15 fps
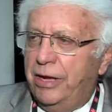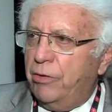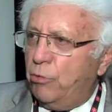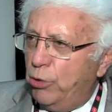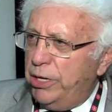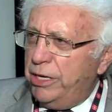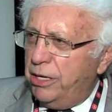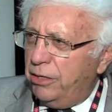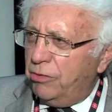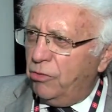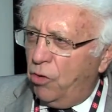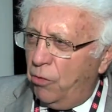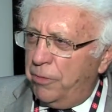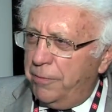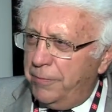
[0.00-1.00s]
We,
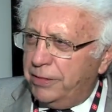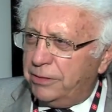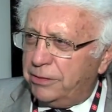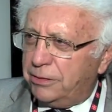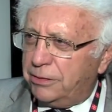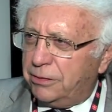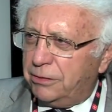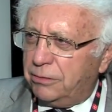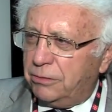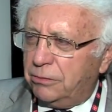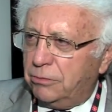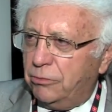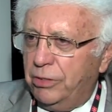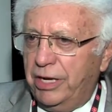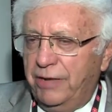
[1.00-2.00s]
governments,
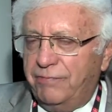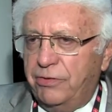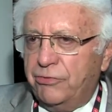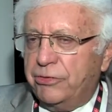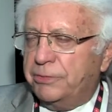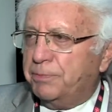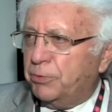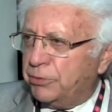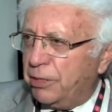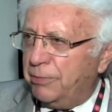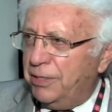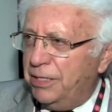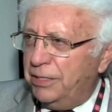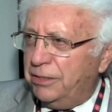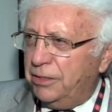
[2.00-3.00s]
we have the
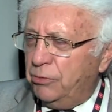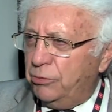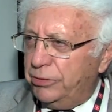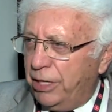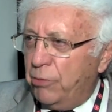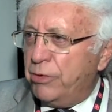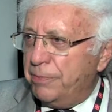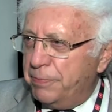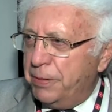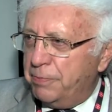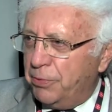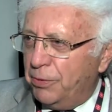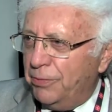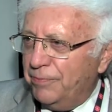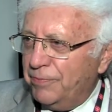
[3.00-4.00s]
responsibility with our
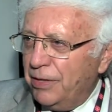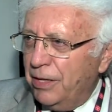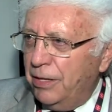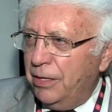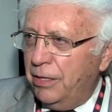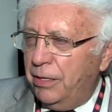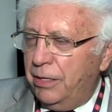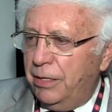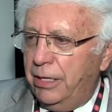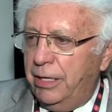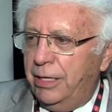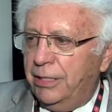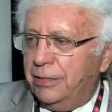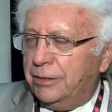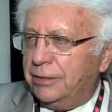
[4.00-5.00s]
people.
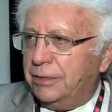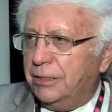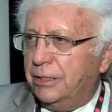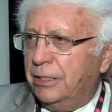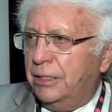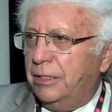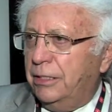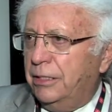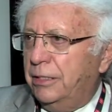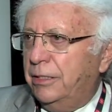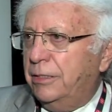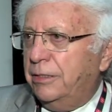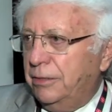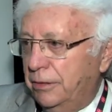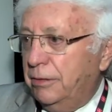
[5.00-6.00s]
And
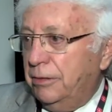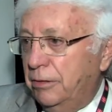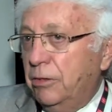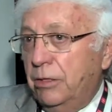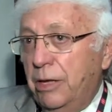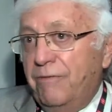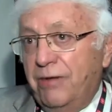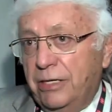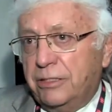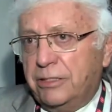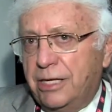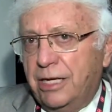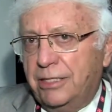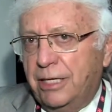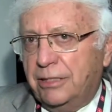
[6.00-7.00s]

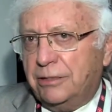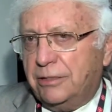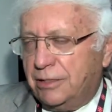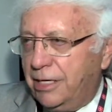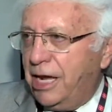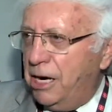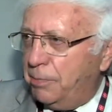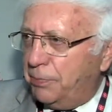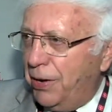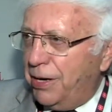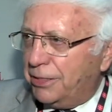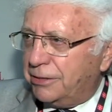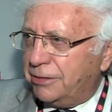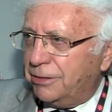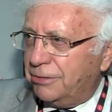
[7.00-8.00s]
events like that help
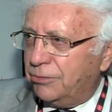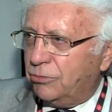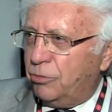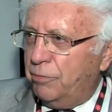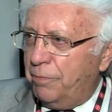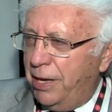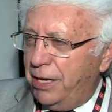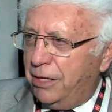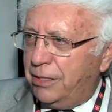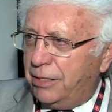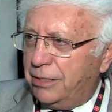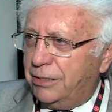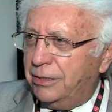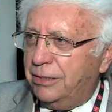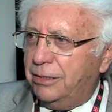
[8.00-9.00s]
us to
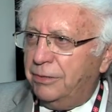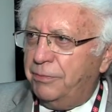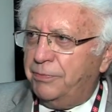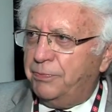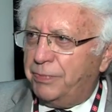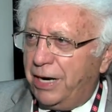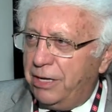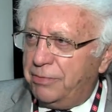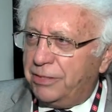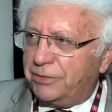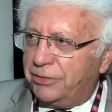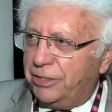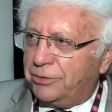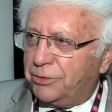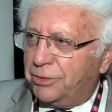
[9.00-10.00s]
make private
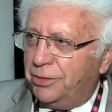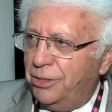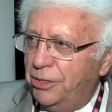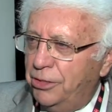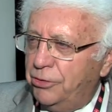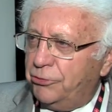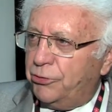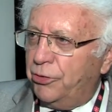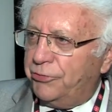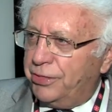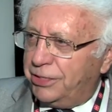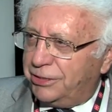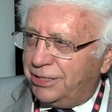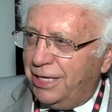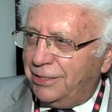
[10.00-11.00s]
sector to
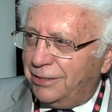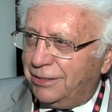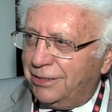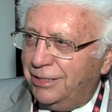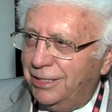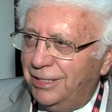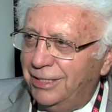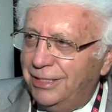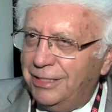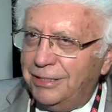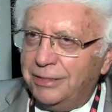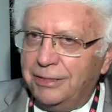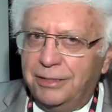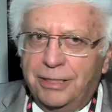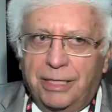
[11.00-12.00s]
understand
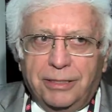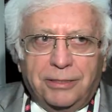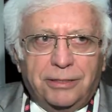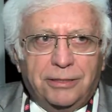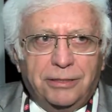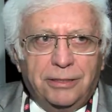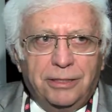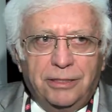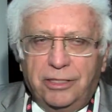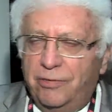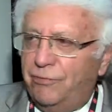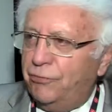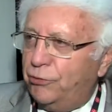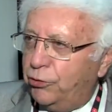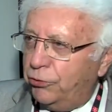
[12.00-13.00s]
that
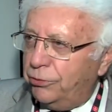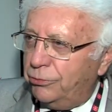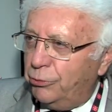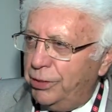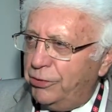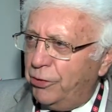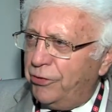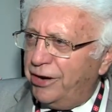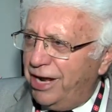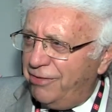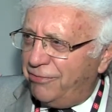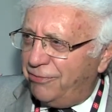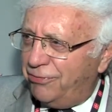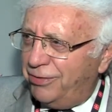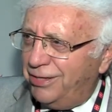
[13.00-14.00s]
if we don't
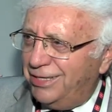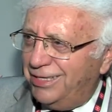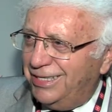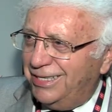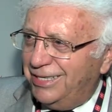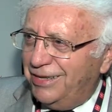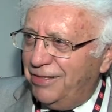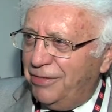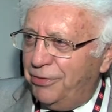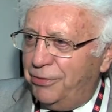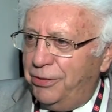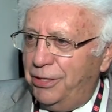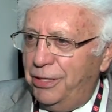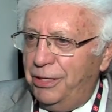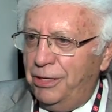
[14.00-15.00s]
have
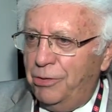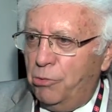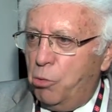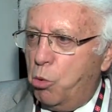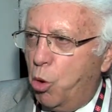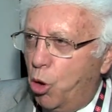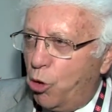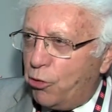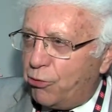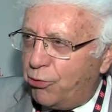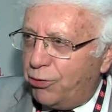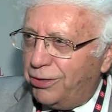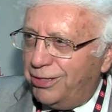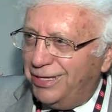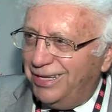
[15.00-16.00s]
the world